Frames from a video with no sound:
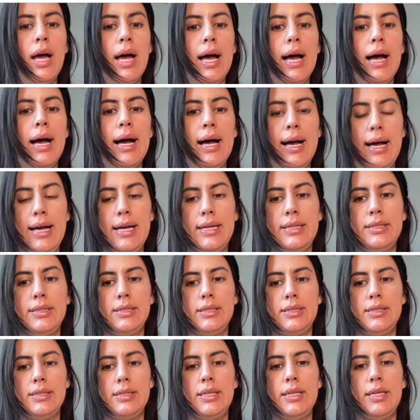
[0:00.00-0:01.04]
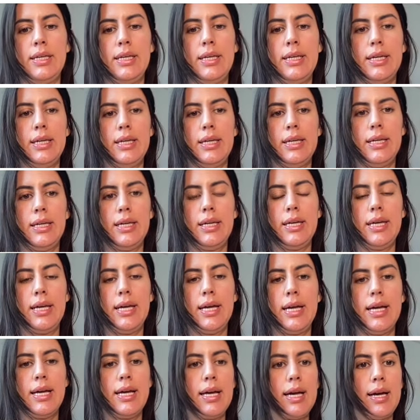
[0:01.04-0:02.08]
And
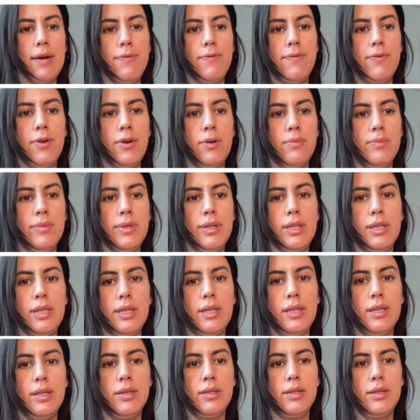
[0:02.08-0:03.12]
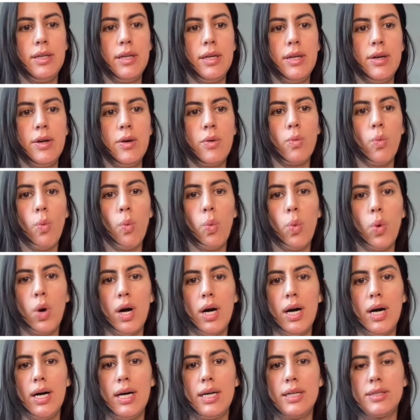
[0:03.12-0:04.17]
from here,
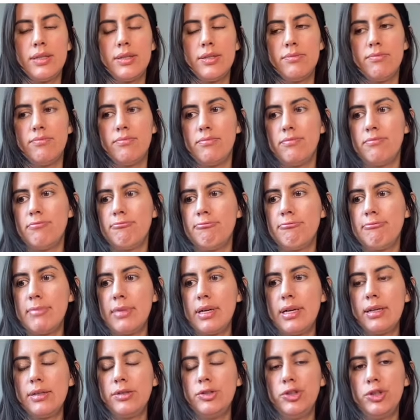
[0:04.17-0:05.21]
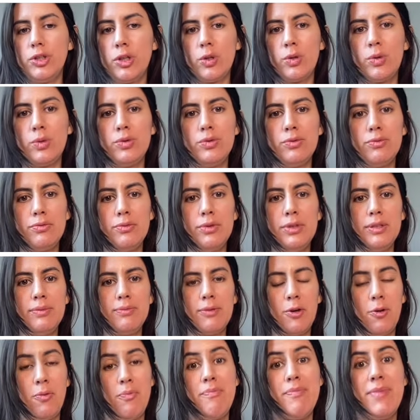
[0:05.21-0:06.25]
what Joe
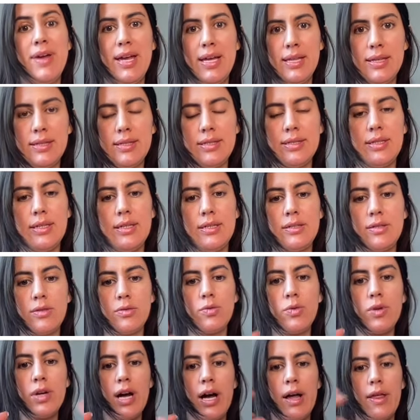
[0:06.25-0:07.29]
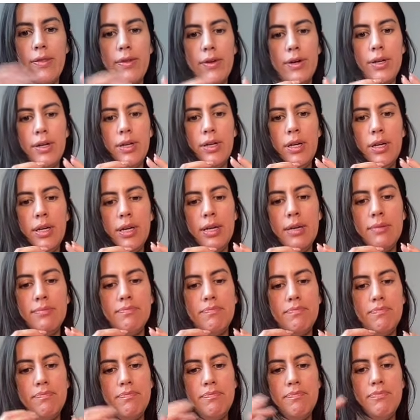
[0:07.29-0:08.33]
recommends is to gather
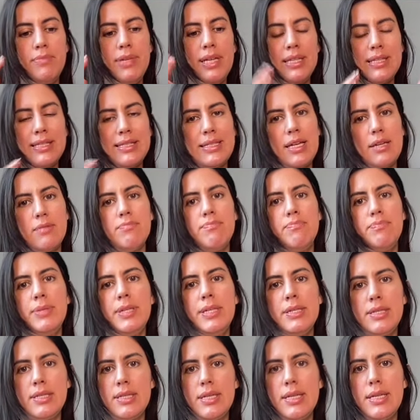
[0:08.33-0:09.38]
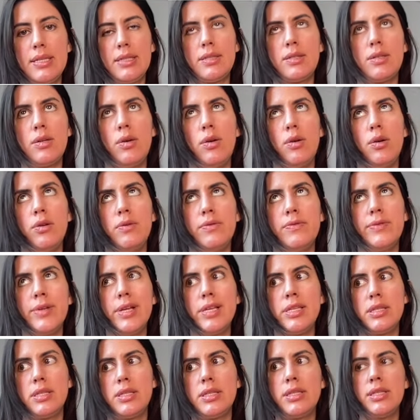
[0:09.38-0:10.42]
bits and pieces of
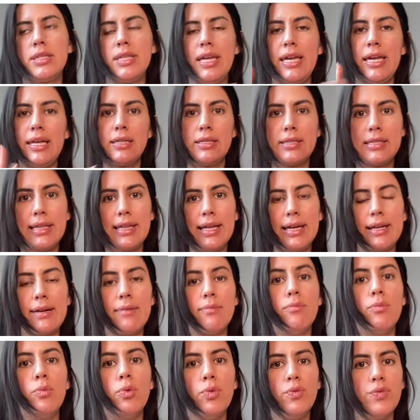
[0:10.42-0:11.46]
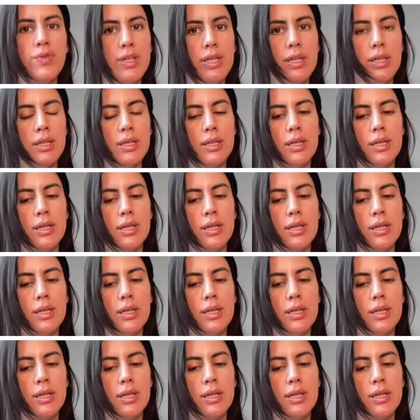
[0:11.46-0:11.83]
scenes like a movie